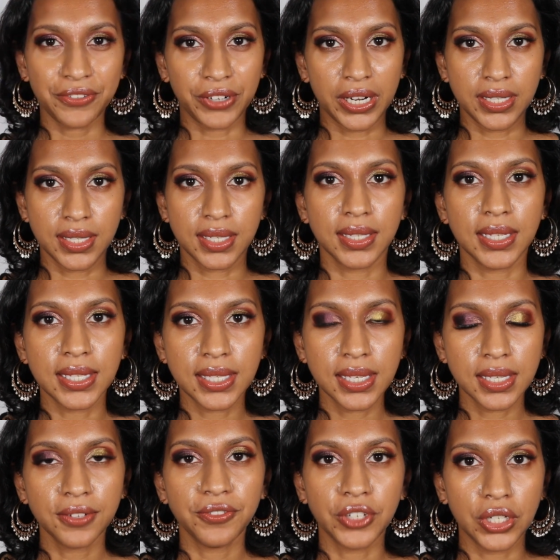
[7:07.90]
friends, this
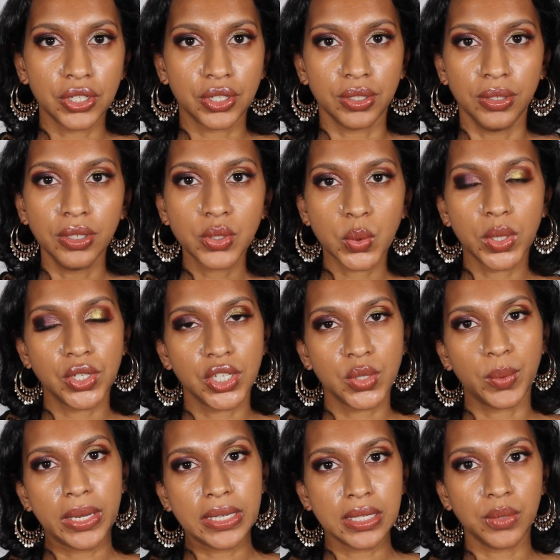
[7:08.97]
is the finished look. So I just
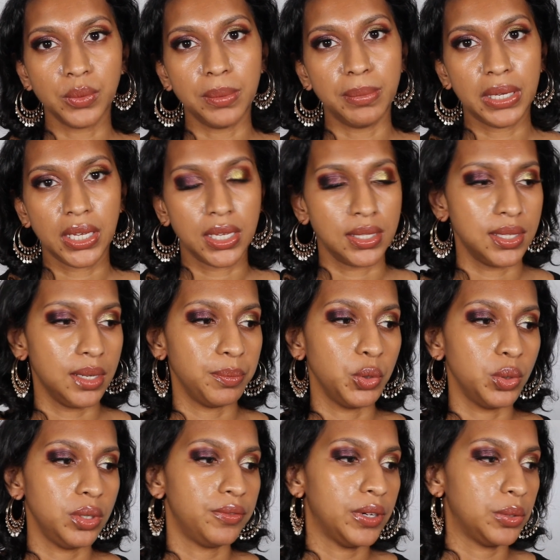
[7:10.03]
went in with my Yansa
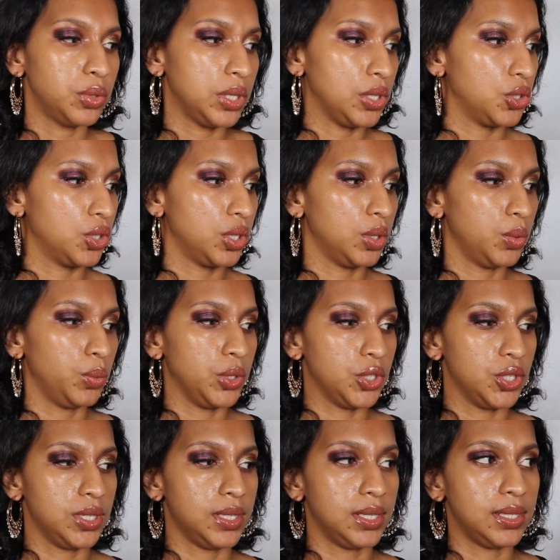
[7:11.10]
Beauty foundation, which
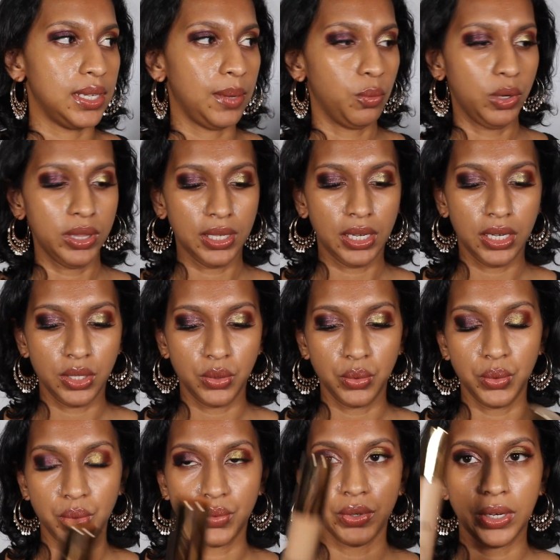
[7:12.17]
is the same one that I
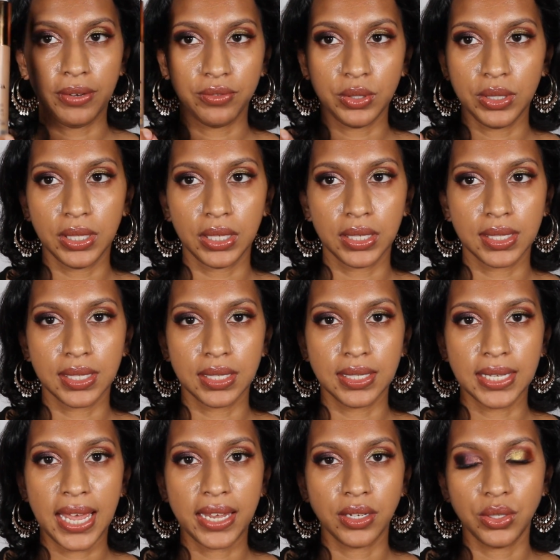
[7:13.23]
use for everything. It's in
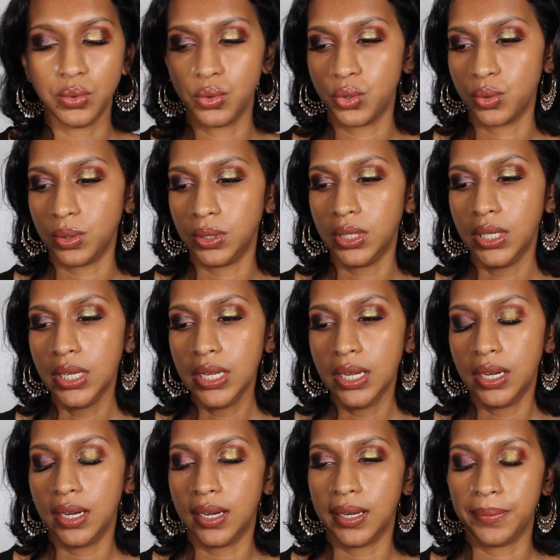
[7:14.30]
tan neutral.
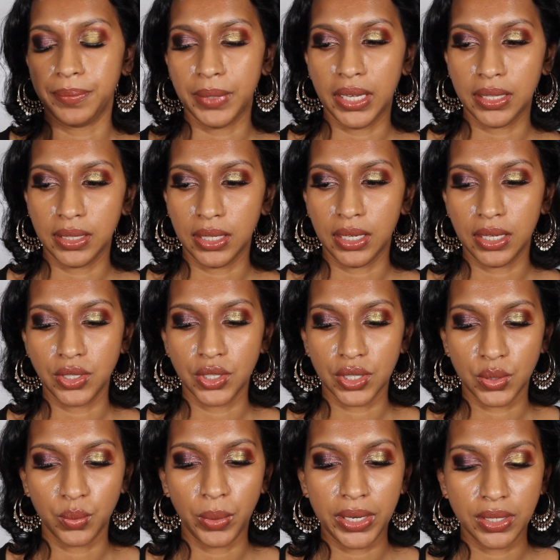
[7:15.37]
And then I
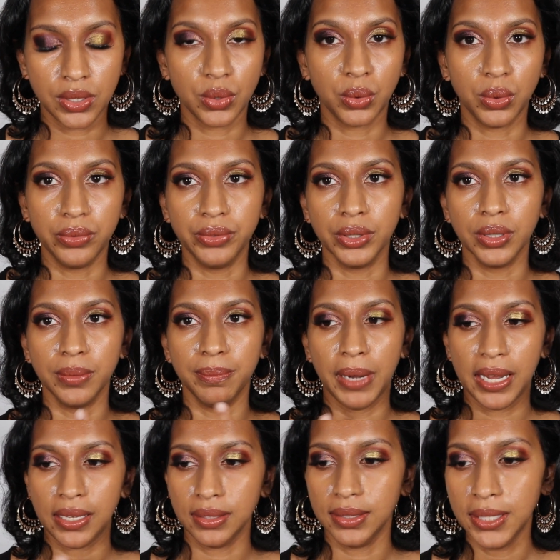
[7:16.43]
just went over
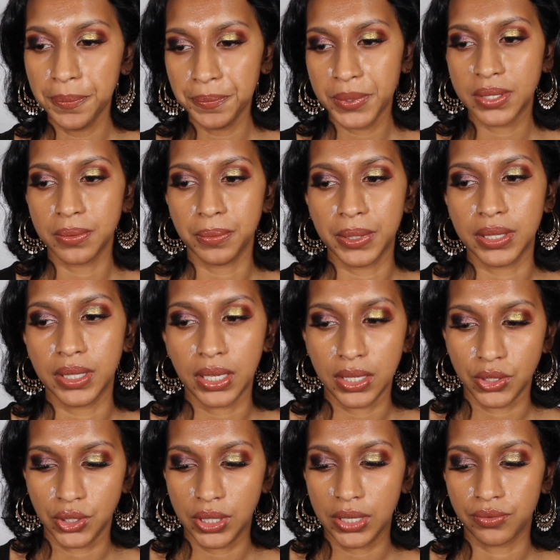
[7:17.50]
my lips with a
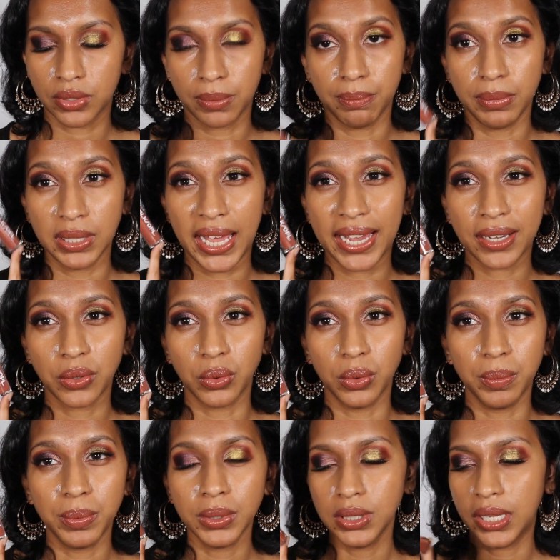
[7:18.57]
shade from Black
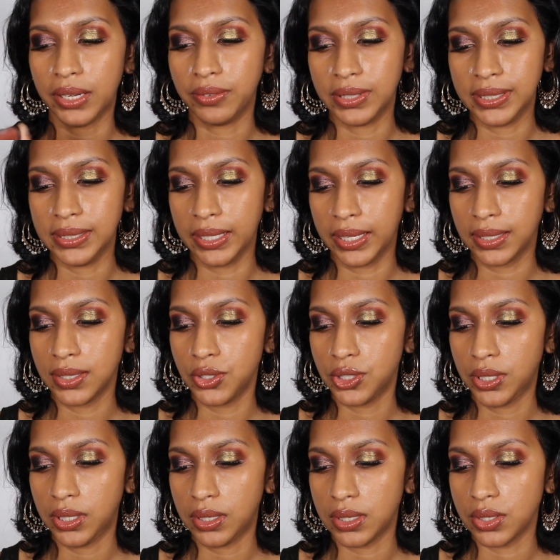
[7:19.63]
Opal. I really like the
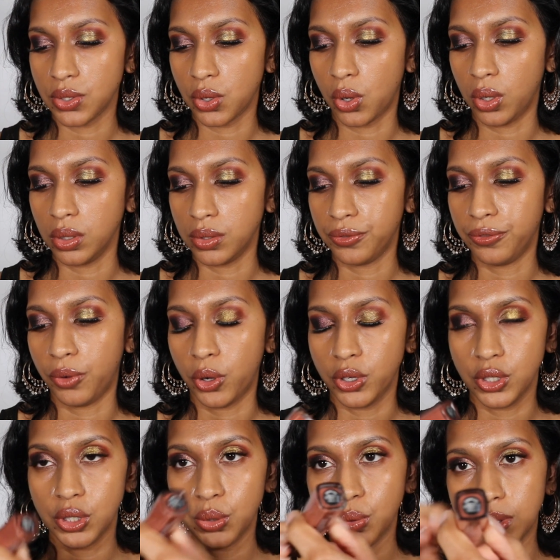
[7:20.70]
shade. It's called
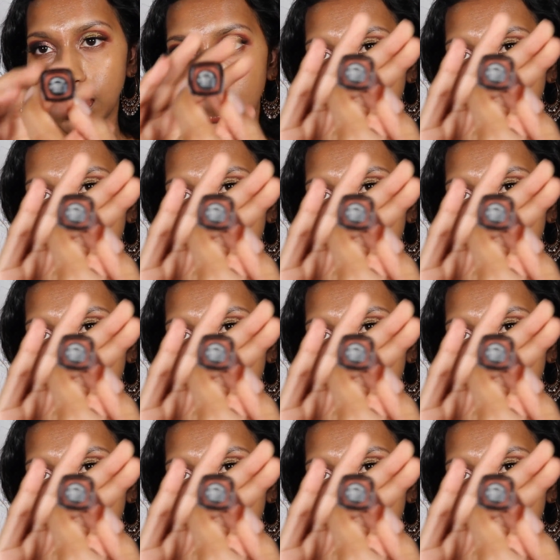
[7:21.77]
Fondue. It's